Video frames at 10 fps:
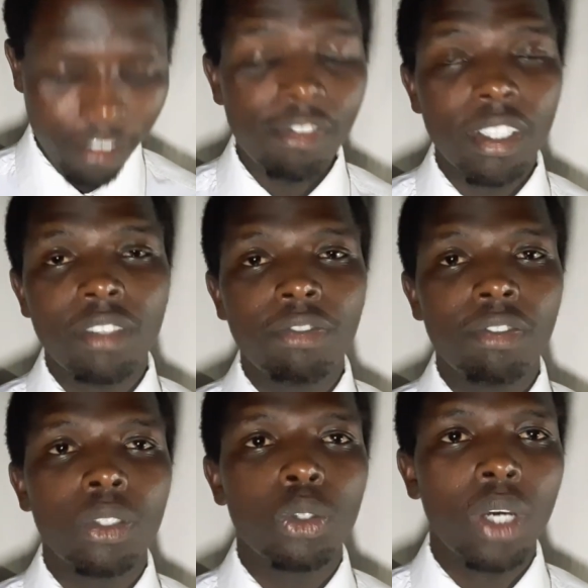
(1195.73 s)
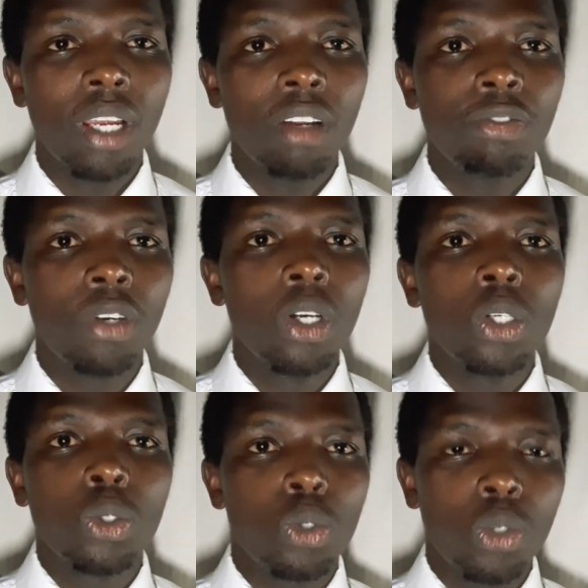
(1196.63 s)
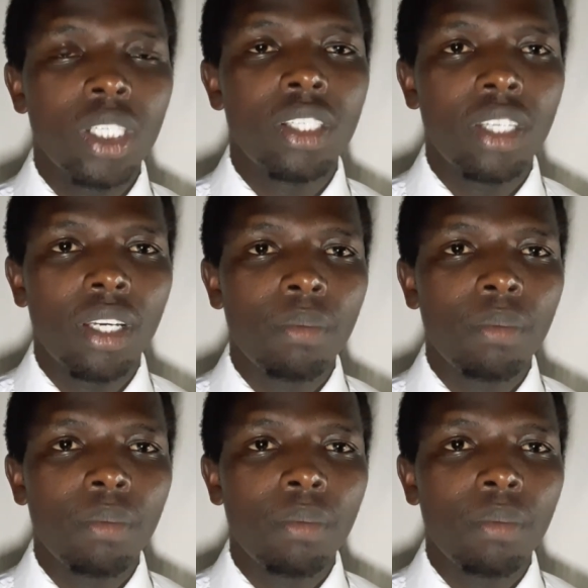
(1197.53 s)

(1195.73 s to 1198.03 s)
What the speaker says: verse 12 to 20.